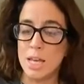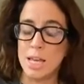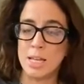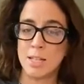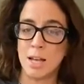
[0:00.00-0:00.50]

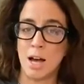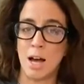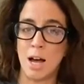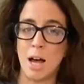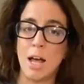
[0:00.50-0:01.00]
is
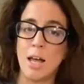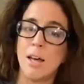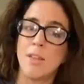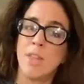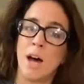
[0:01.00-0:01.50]

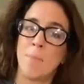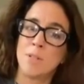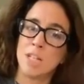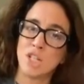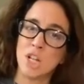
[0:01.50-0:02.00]
the
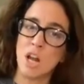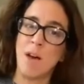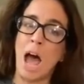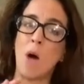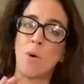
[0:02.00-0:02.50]
position
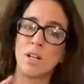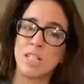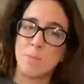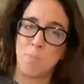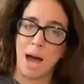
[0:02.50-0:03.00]
of how our
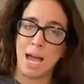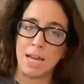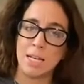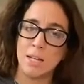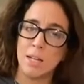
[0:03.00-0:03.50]

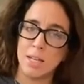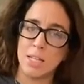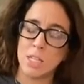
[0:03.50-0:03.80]
spine is.